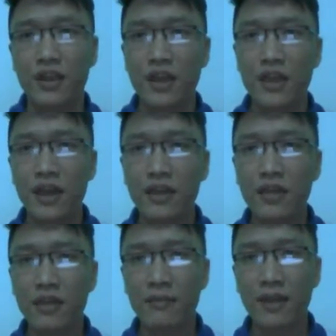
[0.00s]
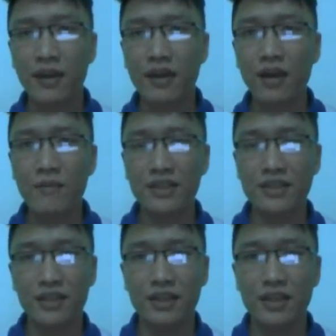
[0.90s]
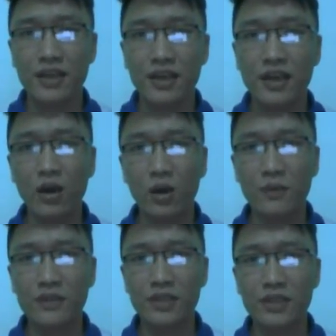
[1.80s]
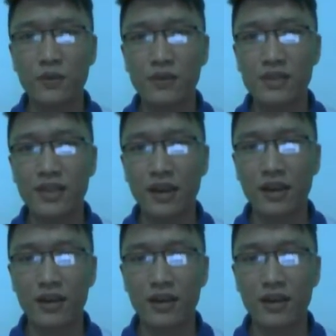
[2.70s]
Then the man commented he hoped she wasn't sick.